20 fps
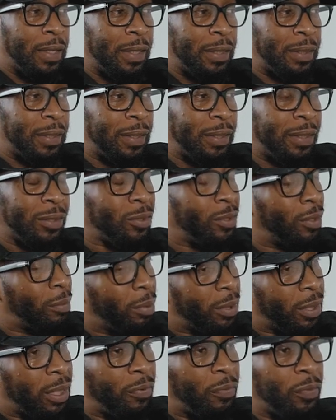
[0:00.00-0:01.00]
He said, It's going
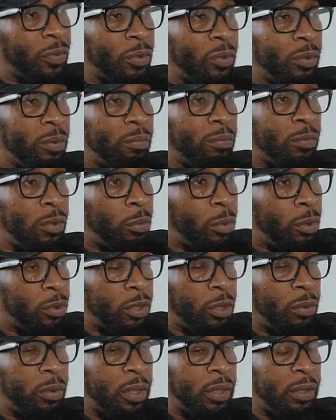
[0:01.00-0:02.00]
to be difficult, but we'll
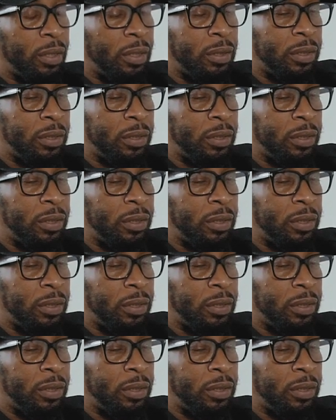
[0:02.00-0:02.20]
do it.